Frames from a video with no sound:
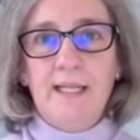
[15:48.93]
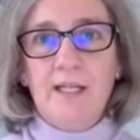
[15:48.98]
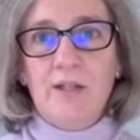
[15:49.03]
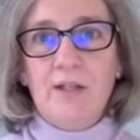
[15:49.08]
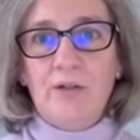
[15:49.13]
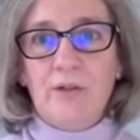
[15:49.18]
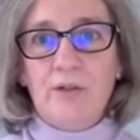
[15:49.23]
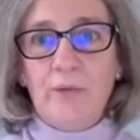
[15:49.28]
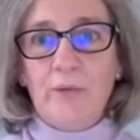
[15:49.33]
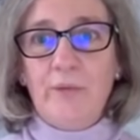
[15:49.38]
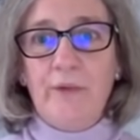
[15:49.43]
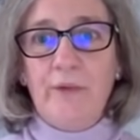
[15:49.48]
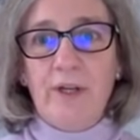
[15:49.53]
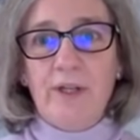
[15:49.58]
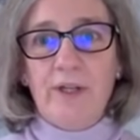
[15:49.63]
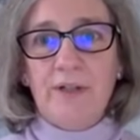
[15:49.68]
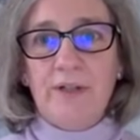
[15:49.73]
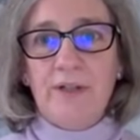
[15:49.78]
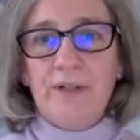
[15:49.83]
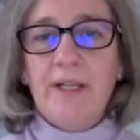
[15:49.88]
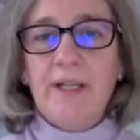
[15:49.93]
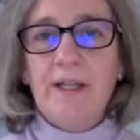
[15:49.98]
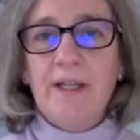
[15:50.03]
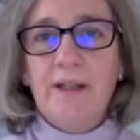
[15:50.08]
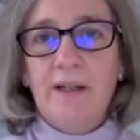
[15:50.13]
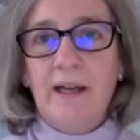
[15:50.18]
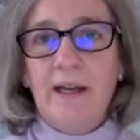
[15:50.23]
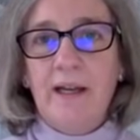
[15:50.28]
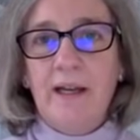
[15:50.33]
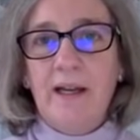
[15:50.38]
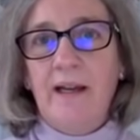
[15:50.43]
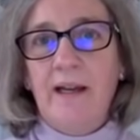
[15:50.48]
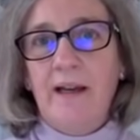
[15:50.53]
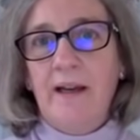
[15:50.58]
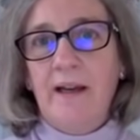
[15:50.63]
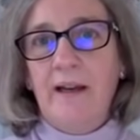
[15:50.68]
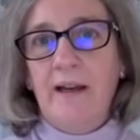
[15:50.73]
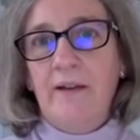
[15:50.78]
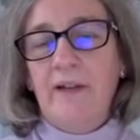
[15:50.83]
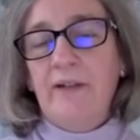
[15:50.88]
So first,
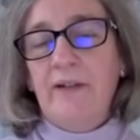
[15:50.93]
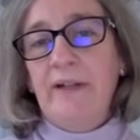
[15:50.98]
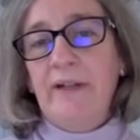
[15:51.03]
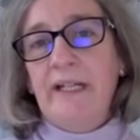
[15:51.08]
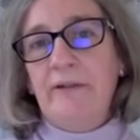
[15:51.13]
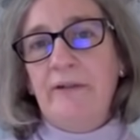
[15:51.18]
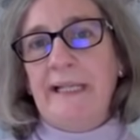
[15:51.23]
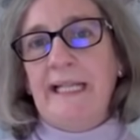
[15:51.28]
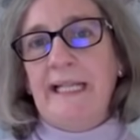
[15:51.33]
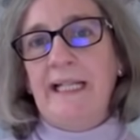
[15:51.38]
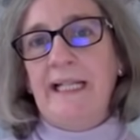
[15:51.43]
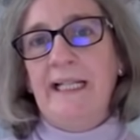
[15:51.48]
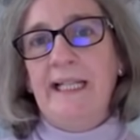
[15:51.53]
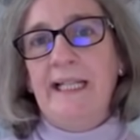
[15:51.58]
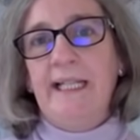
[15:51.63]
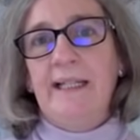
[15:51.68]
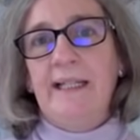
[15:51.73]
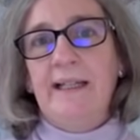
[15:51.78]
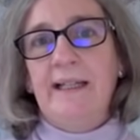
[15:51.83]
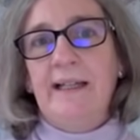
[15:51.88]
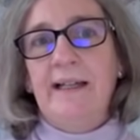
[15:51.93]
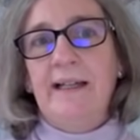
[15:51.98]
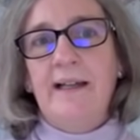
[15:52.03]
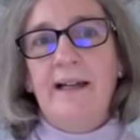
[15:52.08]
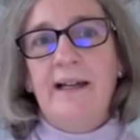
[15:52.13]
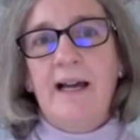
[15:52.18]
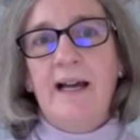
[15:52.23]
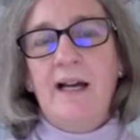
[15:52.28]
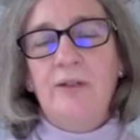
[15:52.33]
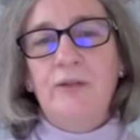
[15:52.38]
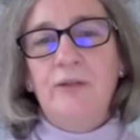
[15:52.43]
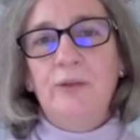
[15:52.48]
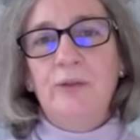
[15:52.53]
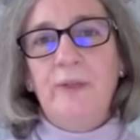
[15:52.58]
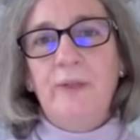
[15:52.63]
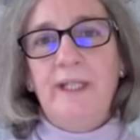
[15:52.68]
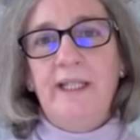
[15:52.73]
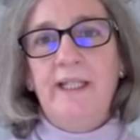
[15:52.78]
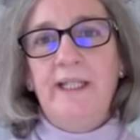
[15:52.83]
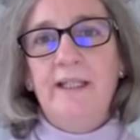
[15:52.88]
very quickly, how do
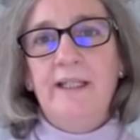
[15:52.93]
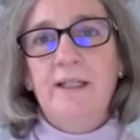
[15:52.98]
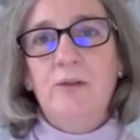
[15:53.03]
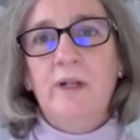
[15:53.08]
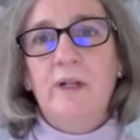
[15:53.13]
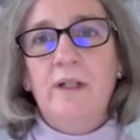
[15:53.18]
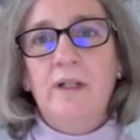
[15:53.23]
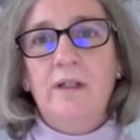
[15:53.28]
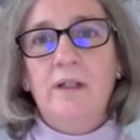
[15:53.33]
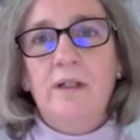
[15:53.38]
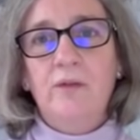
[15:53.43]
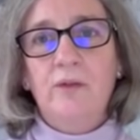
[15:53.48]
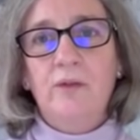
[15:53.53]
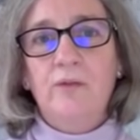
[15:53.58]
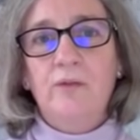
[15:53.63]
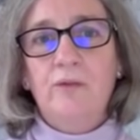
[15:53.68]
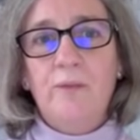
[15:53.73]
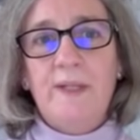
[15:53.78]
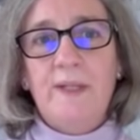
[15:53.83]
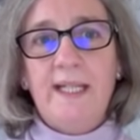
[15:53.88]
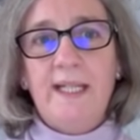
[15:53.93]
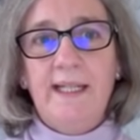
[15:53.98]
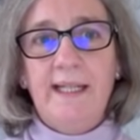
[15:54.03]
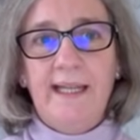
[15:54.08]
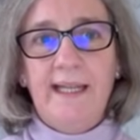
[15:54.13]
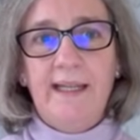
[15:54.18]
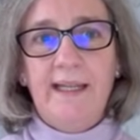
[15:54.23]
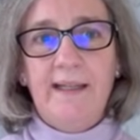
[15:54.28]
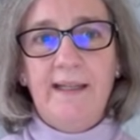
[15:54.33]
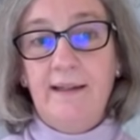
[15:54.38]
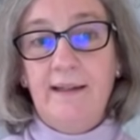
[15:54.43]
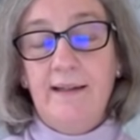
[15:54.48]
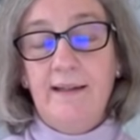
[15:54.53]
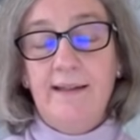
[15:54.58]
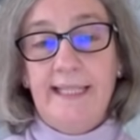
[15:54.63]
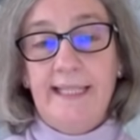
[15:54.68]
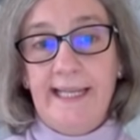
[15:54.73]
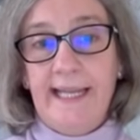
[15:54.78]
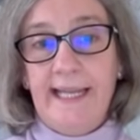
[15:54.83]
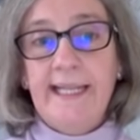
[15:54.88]
we work on the groups in
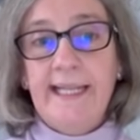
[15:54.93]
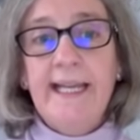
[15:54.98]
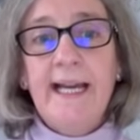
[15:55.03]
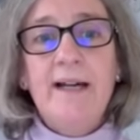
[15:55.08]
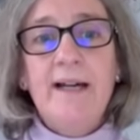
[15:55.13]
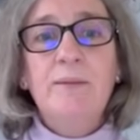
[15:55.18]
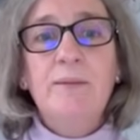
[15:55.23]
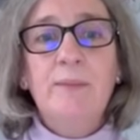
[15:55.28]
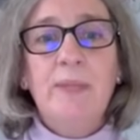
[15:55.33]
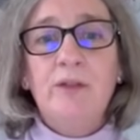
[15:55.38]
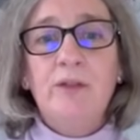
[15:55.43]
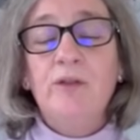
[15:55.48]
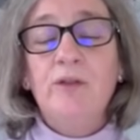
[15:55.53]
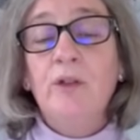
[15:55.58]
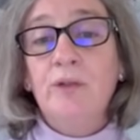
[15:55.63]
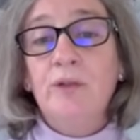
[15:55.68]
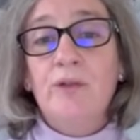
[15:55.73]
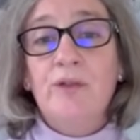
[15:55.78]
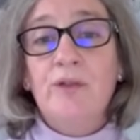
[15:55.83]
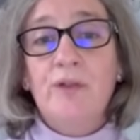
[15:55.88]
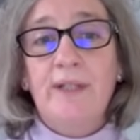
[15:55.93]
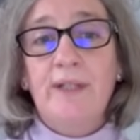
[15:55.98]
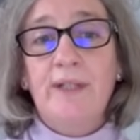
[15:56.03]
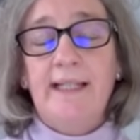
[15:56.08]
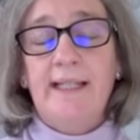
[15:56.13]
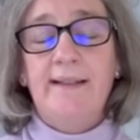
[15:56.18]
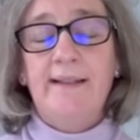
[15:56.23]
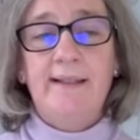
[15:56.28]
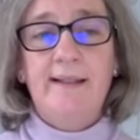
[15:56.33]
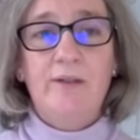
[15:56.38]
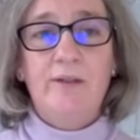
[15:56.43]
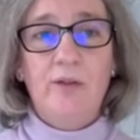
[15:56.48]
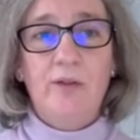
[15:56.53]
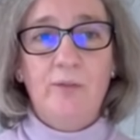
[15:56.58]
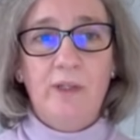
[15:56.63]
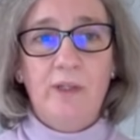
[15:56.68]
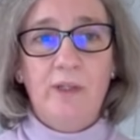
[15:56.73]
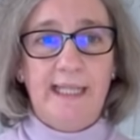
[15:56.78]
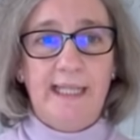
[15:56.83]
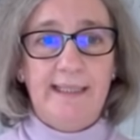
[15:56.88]
ECHA, but not also that this is a
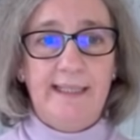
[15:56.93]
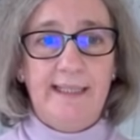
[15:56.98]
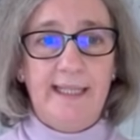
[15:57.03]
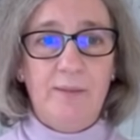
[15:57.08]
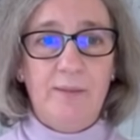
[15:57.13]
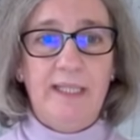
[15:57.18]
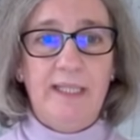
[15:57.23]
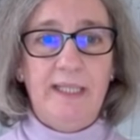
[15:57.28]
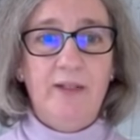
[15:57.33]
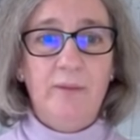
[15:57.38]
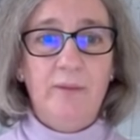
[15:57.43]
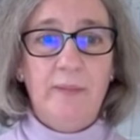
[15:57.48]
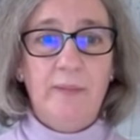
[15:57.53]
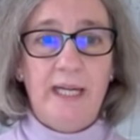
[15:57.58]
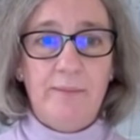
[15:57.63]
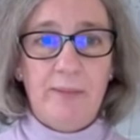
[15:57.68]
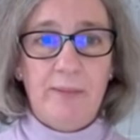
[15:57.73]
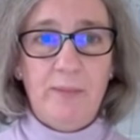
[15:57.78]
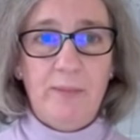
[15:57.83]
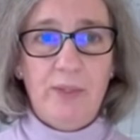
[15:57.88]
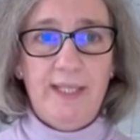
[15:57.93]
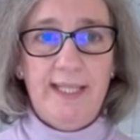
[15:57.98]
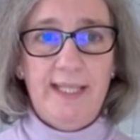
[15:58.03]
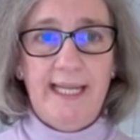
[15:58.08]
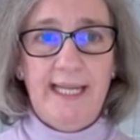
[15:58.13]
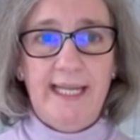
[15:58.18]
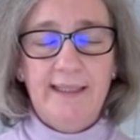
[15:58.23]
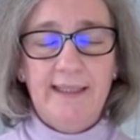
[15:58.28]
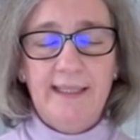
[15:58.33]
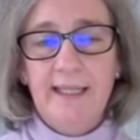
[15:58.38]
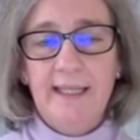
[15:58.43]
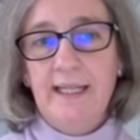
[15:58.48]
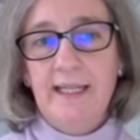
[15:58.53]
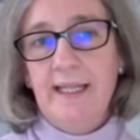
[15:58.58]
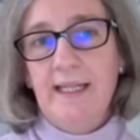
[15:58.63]
work that can be done by member state.